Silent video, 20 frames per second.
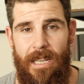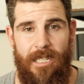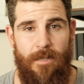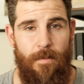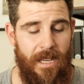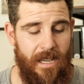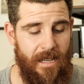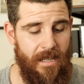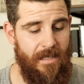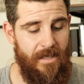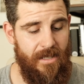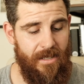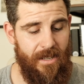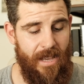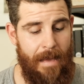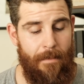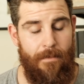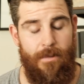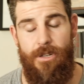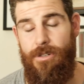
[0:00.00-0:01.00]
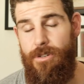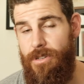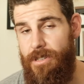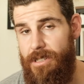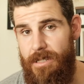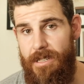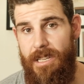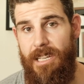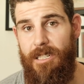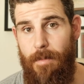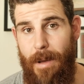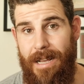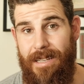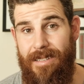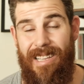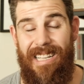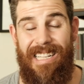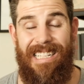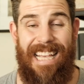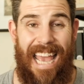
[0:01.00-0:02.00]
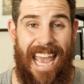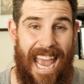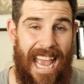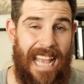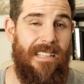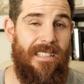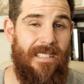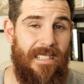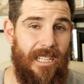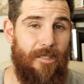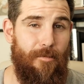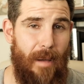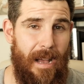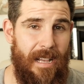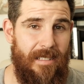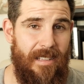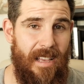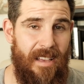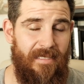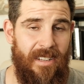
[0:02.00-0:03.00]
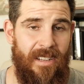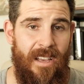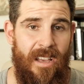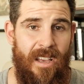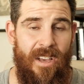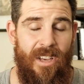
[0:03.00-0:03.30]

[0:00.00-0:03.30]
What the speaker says: is because this camera shoots 6x6 and 6x7,